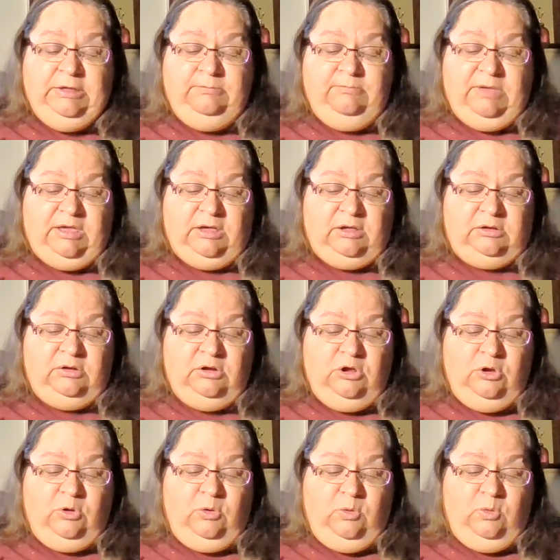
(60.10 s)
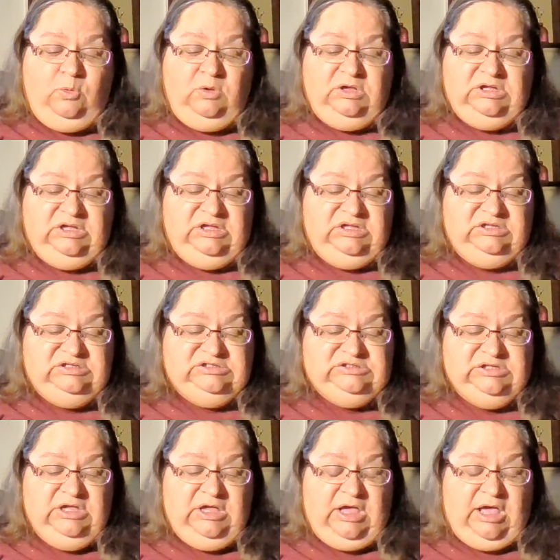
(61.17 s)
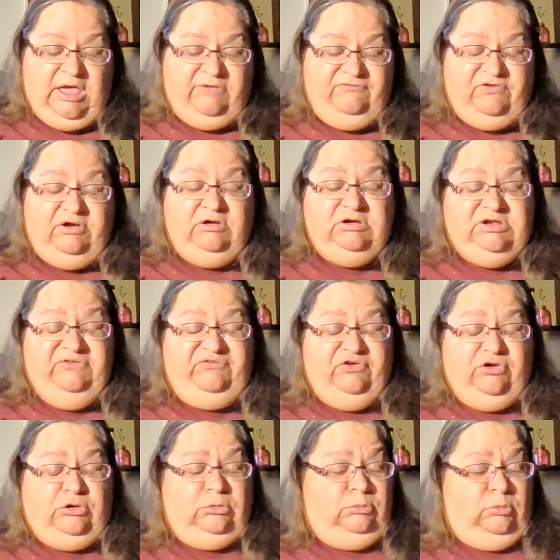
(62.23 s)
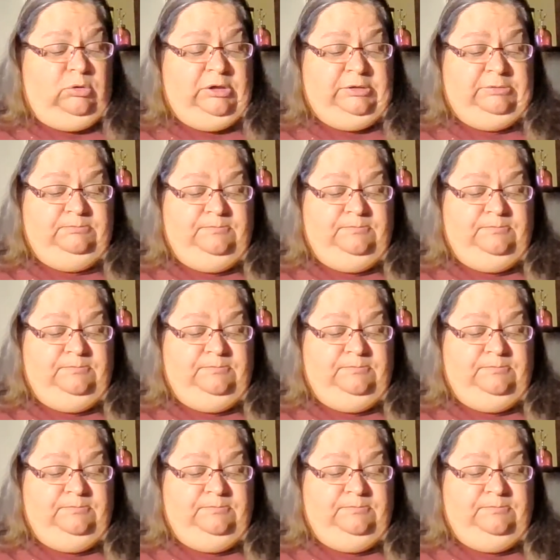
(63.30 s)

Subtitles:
met was a very difficult one.